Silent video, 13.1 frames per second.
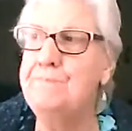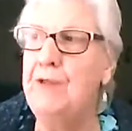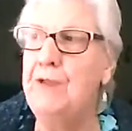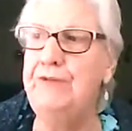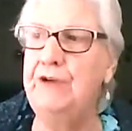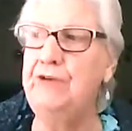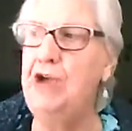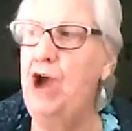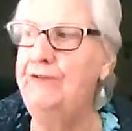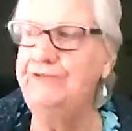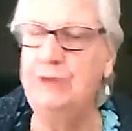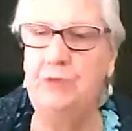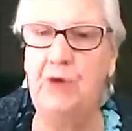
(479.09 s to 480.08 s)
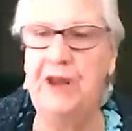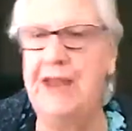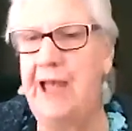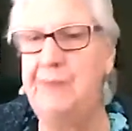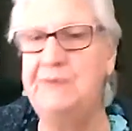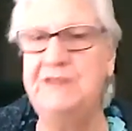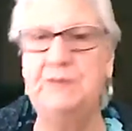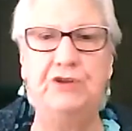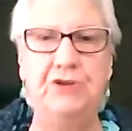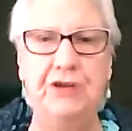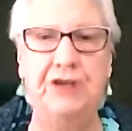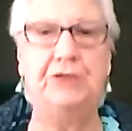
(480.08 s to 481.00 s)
very often what happens when you get